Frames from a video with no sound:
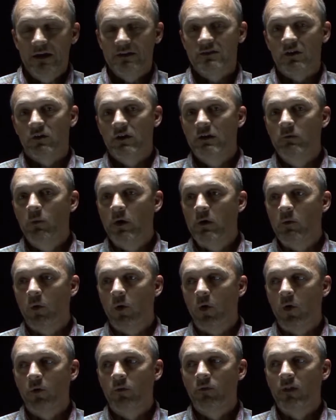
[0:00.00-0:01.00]
So then we
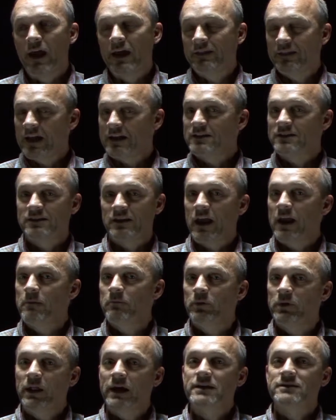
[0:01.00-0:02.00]
were at that same
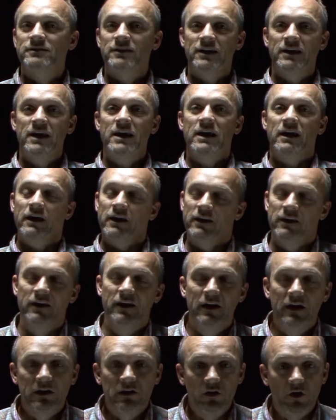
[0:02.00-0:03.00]
place again,
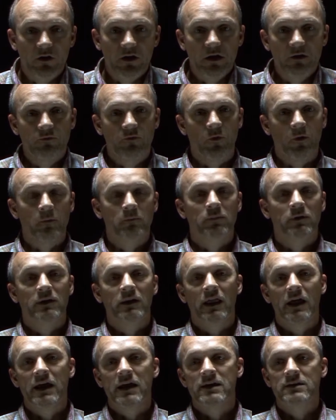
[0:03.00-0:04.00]
looking for a
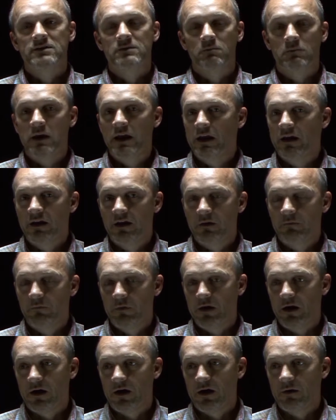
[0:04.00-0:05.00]
place,
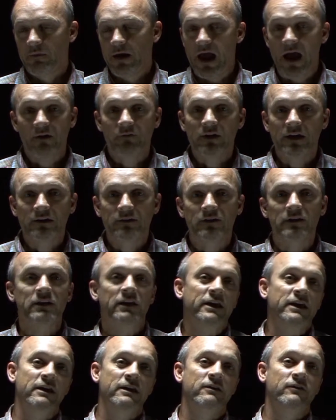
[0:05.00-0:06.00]
having to
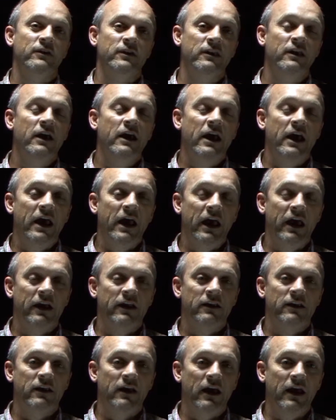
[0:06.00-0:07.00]
leave
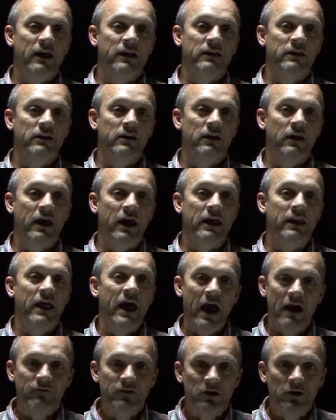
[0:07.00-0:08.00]
and
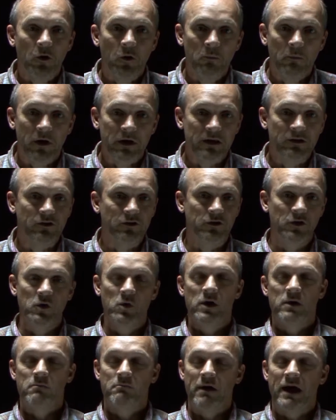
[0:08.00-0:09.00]
having no money to do
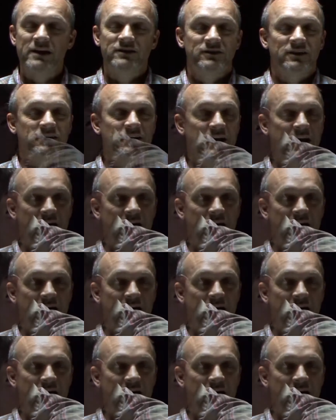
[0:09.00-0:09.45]
it, and basically